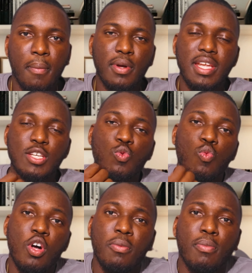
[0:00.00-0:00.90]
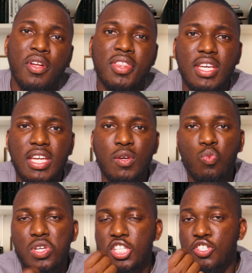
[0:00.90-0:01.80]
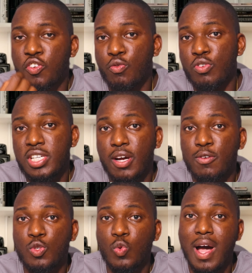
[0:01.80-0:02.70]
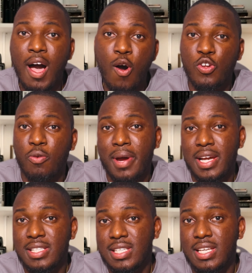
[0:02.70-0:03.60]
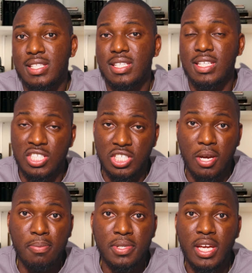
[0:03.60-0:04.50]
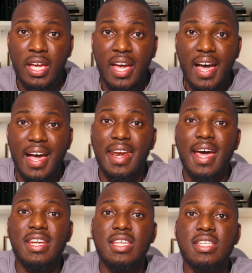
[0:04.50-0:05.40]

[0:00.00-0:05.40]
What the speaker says: But there's one more thing which is crucial to how your mindset is shaped, and that